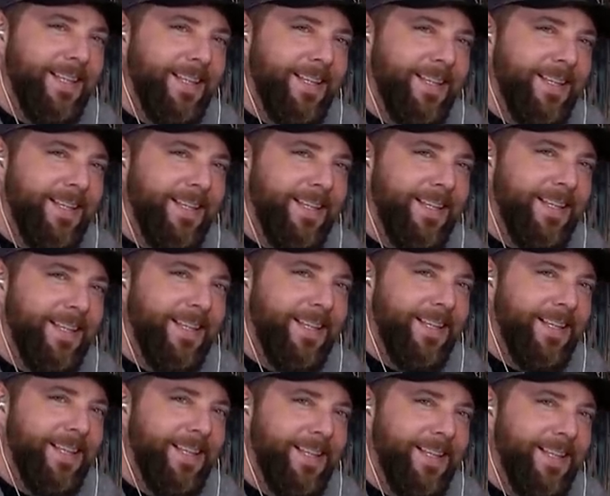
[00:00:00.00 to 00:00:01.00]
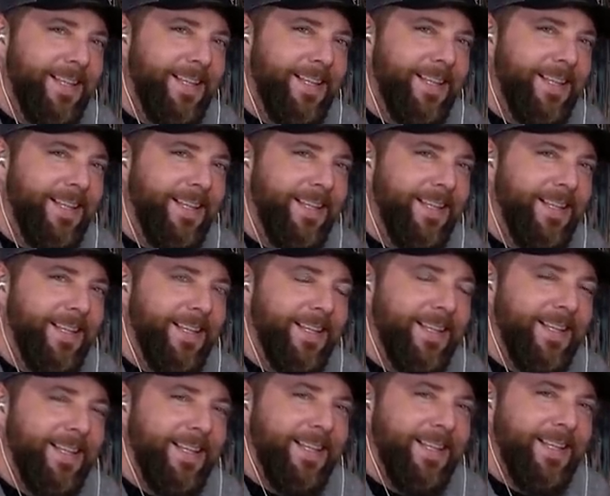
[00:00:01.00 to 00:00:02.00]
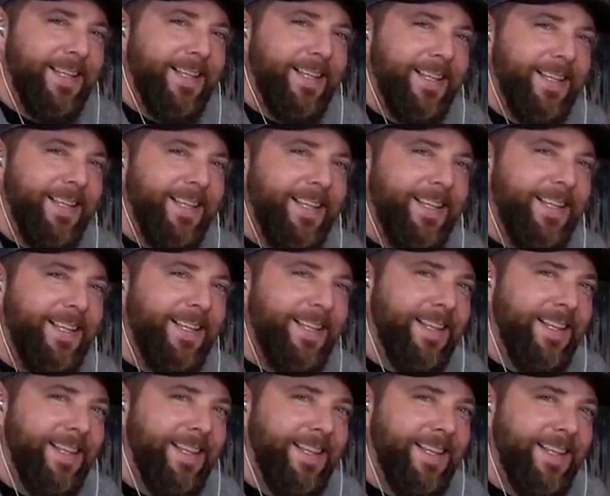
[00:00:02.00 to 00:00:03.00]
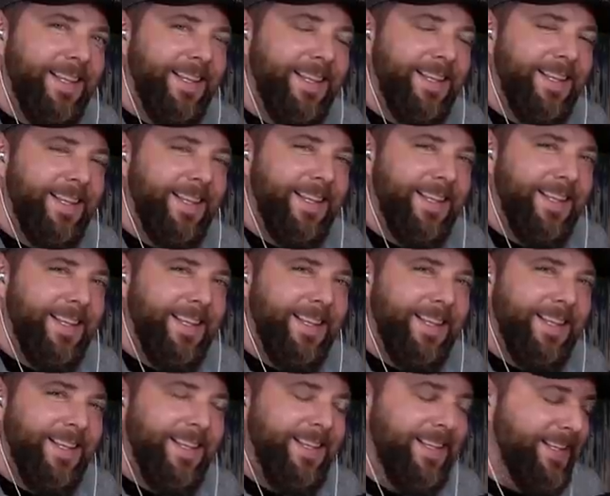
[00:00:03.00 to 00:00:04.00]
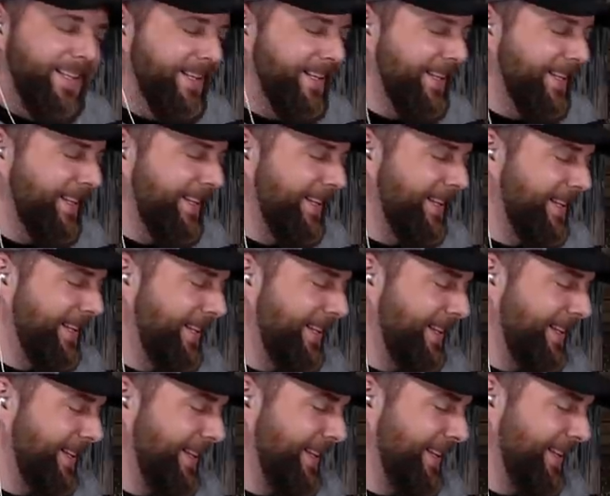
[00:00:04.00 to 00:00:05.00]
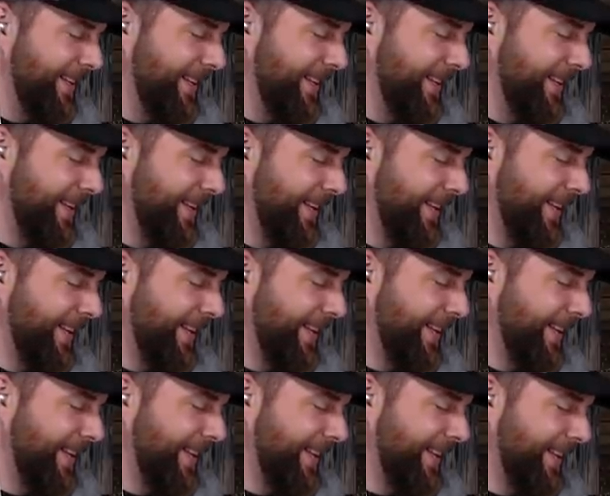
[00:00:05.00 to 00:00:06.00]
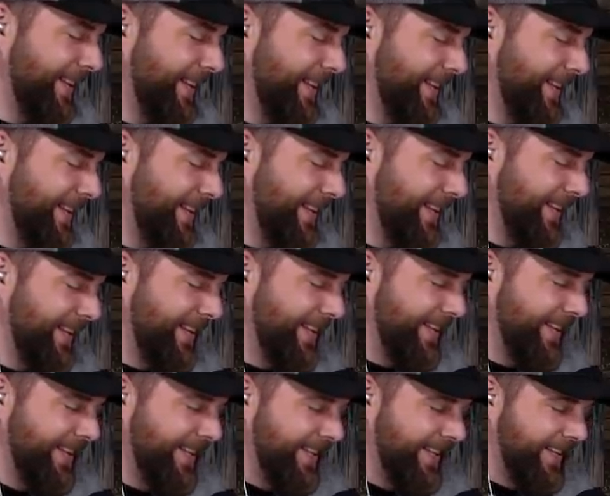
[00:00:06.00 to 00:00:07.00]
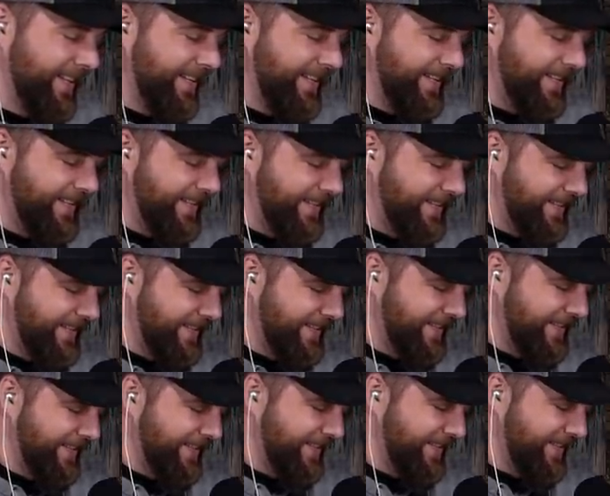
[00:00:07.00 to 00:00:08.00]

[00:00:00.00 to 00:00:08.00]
The person shown says nothing.